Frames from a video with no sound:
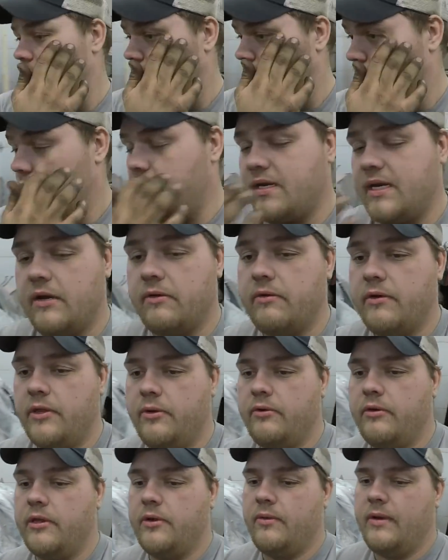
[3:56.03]
worked out
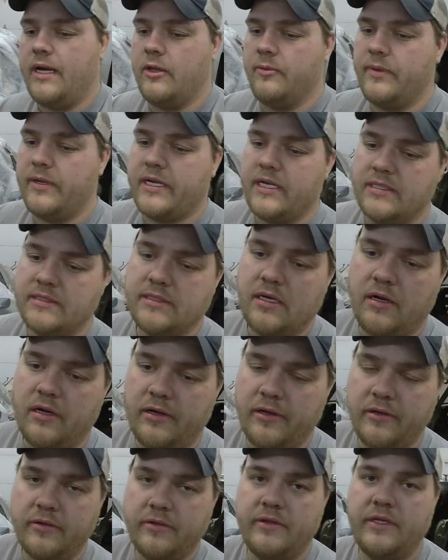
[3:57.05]
really well because of
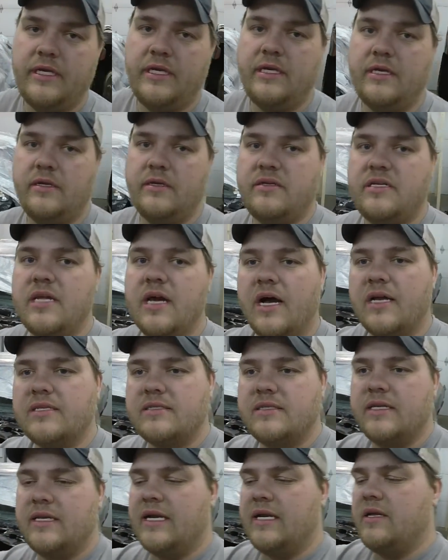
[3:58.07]
all the
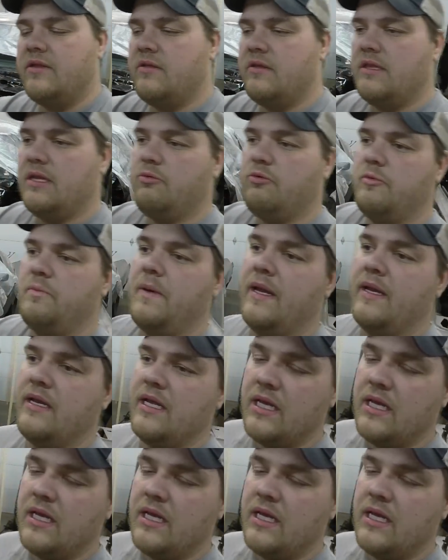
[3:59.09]
dust and anything that would bend